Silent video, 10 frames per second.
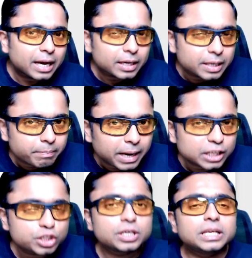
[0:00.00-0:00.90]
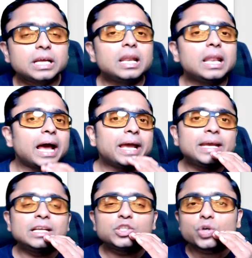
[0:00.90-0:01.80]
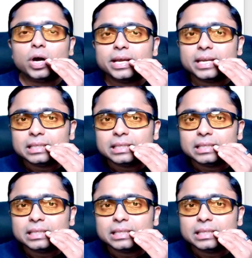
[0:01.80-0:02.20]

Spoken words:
imaginary line joining the